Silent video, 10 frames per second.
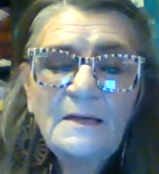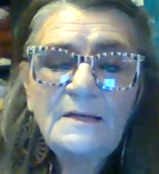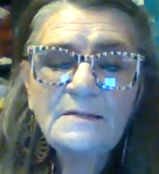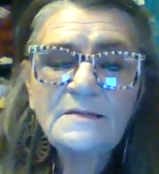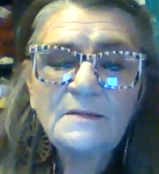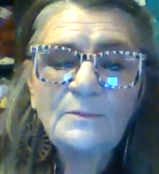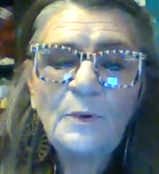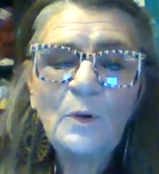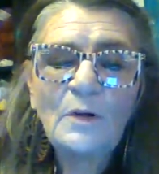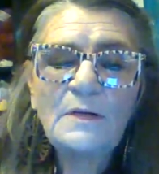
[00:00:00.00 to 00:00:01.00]
It's
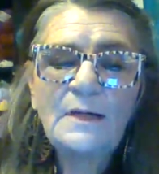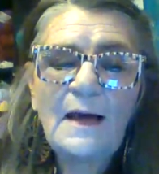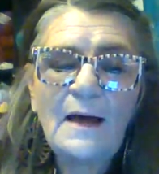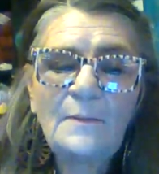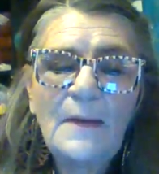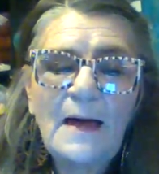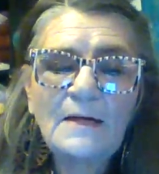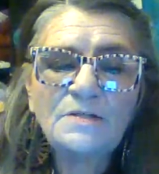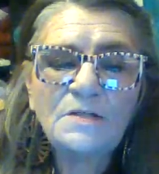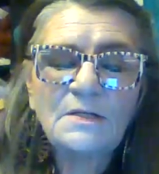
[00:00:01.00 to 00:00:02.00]
important, I
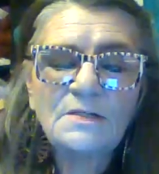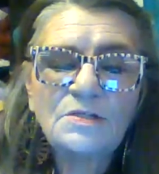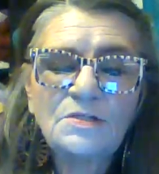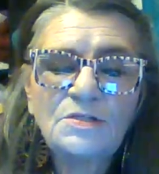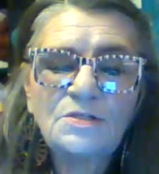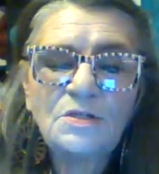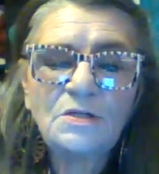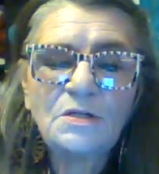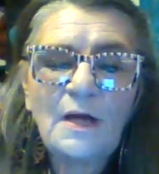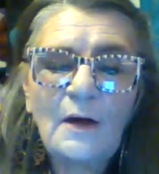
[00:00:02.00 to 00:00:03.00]
imagine, that she
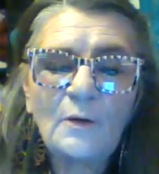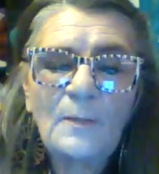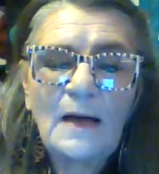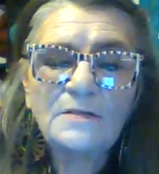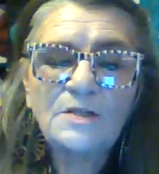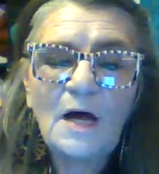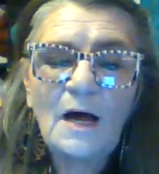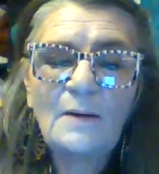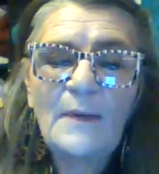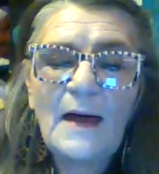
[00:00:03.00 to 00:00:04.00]
shouldn't know. My
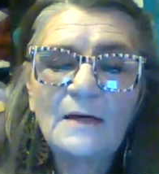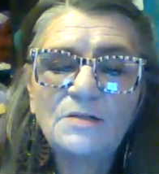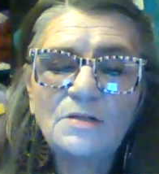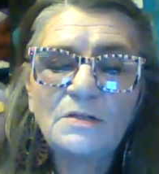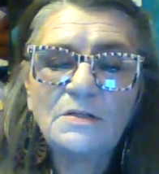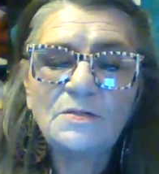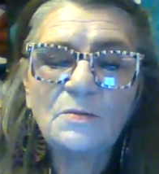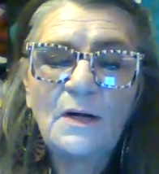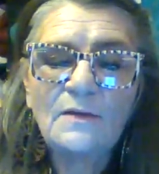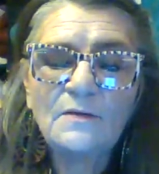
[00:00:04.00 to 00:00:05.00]
job actually is
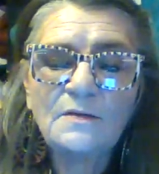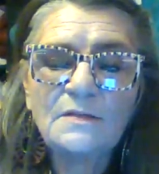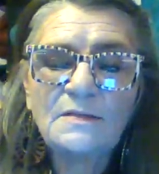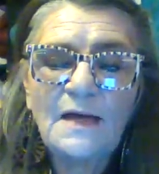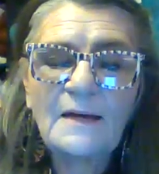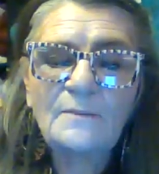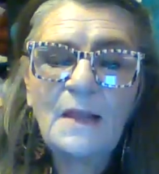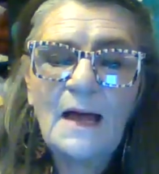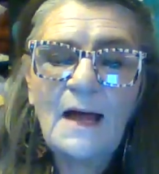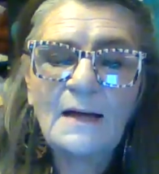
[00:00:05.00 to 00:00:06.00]
rather the same
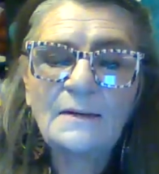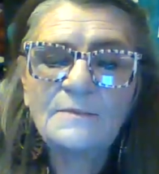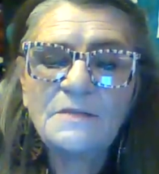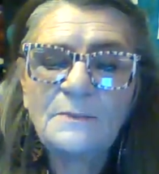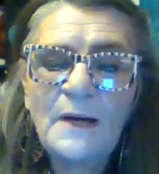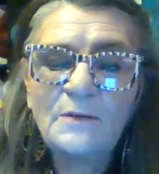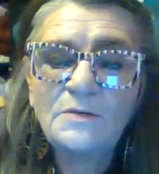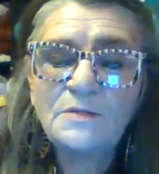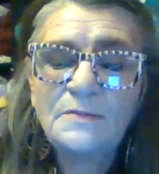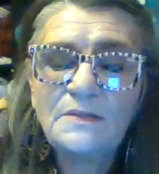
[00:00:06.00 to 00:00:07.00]
line. I'm
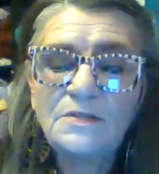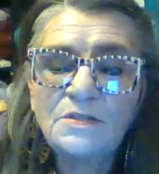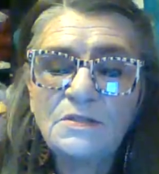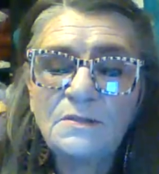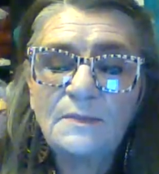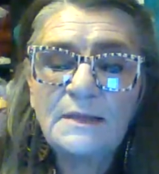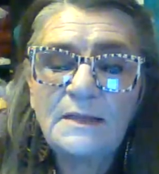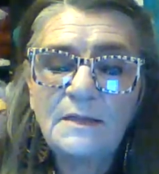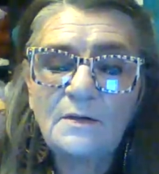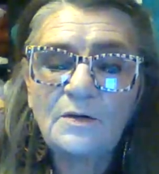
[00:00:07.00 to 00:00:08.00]
supposed to be just a
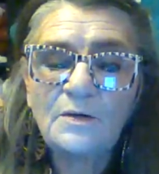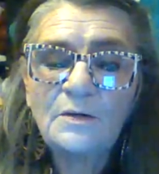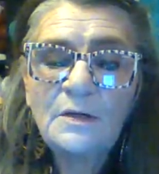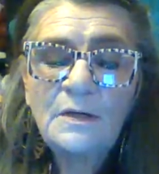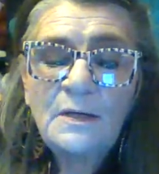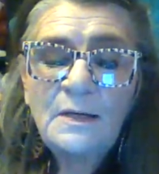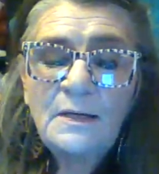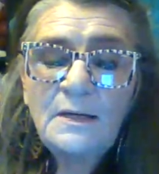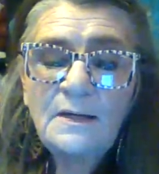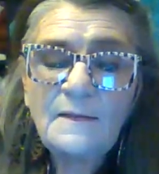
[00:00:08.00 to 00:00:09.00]
beginner
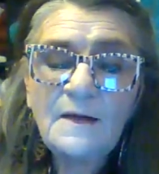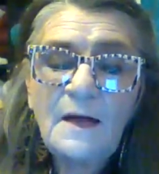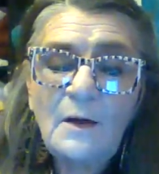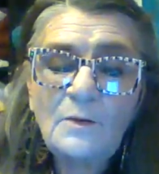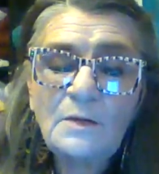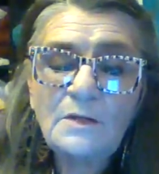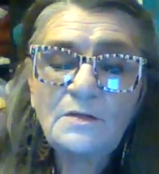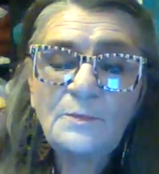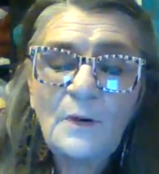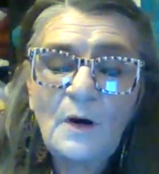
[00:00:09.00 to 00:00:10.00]
in the coding
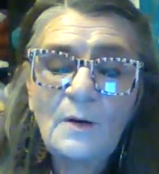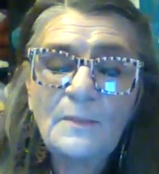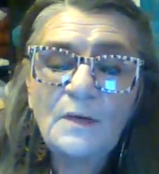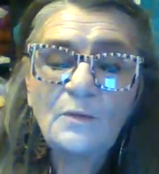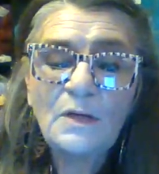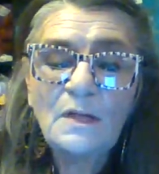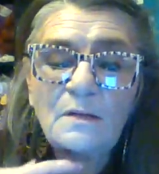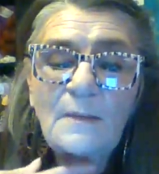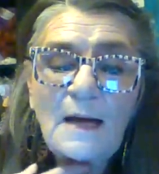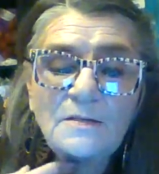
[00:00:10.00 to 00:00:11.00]
department.
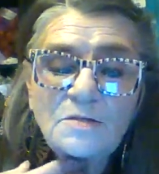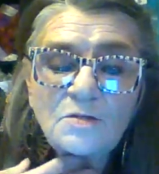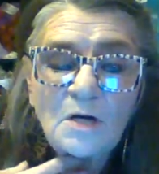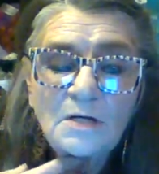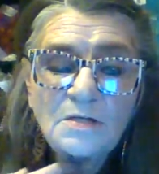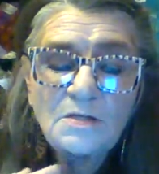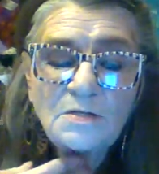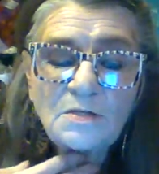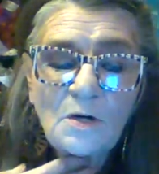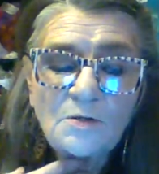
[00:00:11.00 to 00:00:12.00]
Really, my
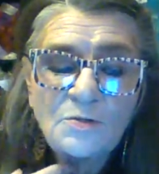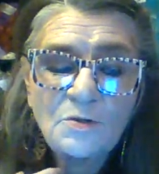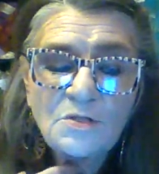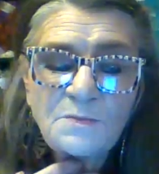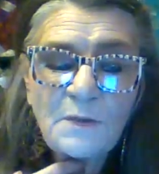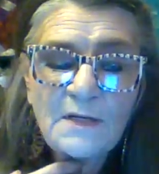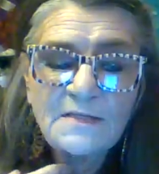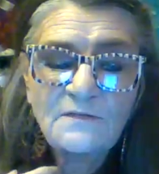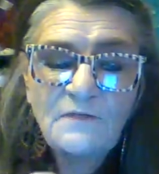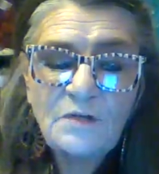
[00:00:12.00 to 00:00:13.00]
instructions are to
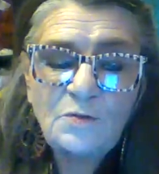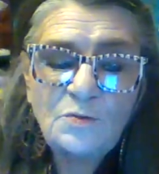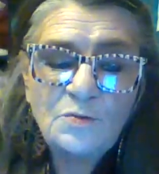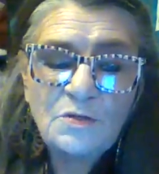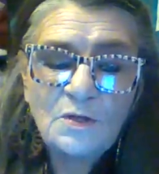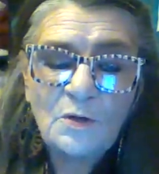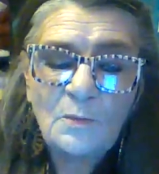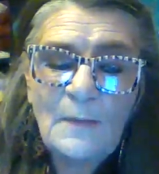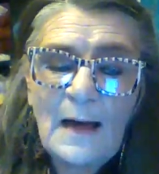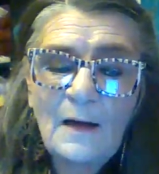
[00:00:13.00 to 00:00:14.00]
express views that are
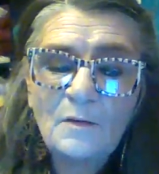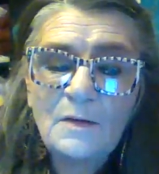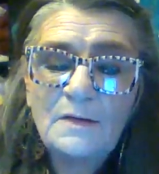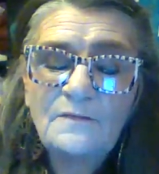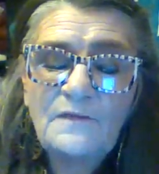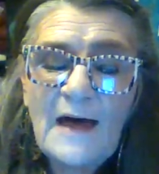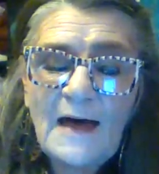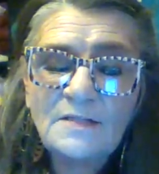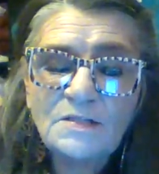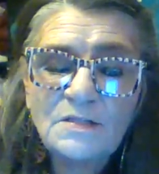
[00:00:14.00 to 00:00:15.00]
mildly
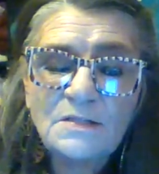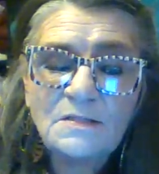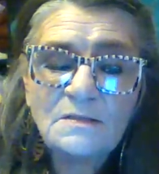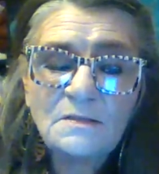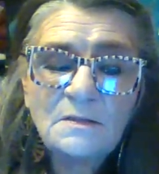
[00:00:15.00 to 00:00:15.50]
fascist.